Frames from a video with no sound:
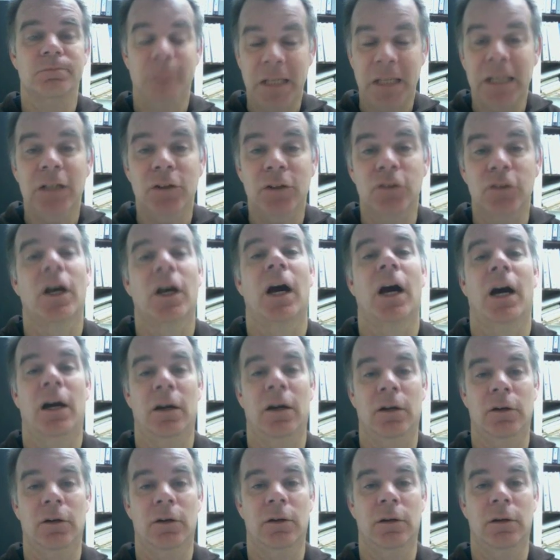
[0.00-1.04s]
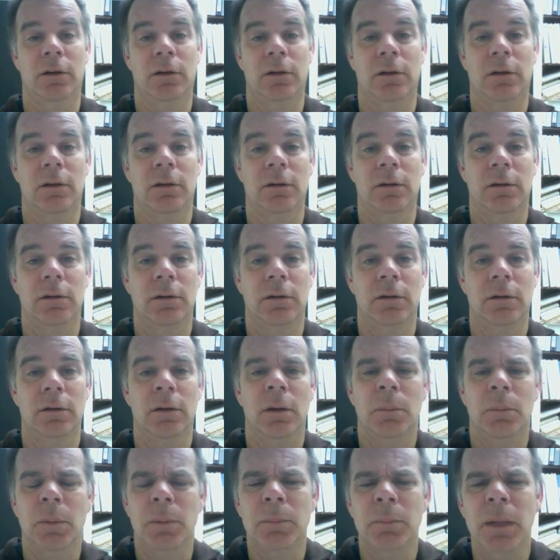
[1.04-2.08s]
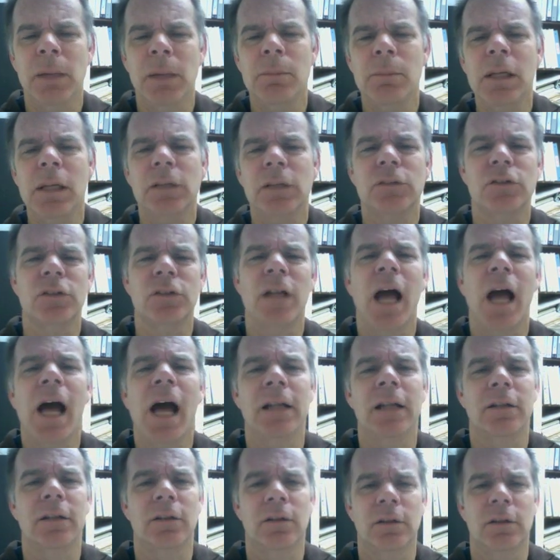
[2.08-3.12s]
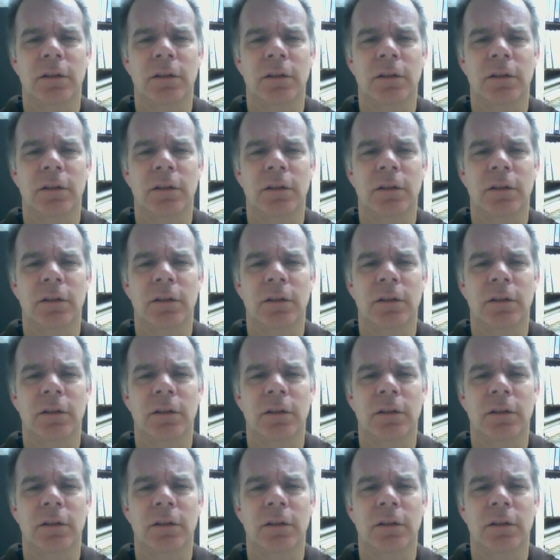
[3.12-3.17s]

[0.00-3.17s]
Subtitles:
is hard. But maybe it's not